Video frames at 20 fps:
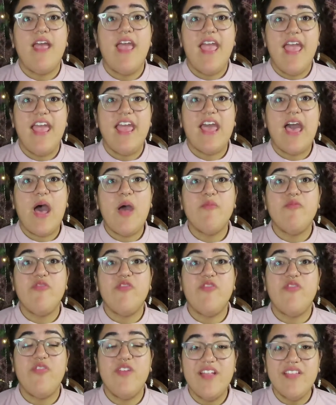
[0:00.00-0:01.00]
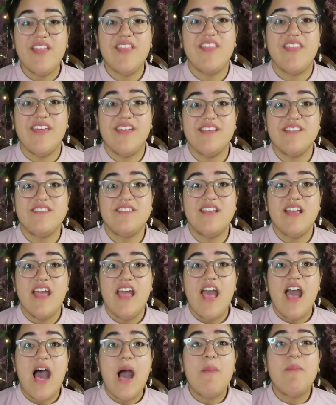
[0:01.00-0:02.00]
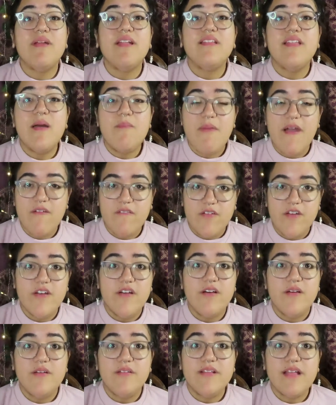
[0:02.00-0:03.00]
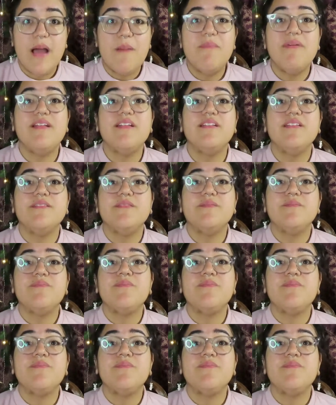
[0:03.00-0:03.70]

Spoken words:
hey, I'm feeling this. I'm gonna